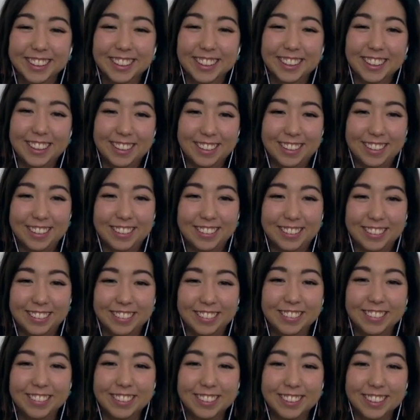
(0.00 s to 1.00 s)

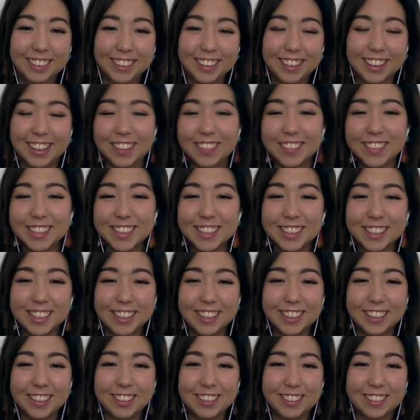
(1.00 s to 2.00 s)
Oh, that was
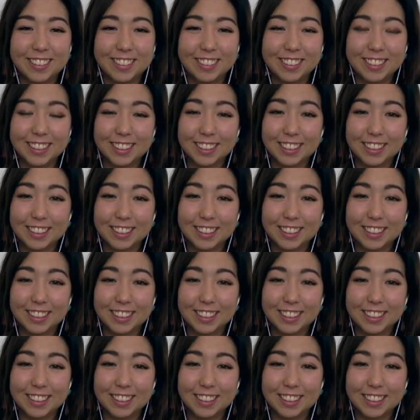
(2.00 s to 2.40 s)
cute.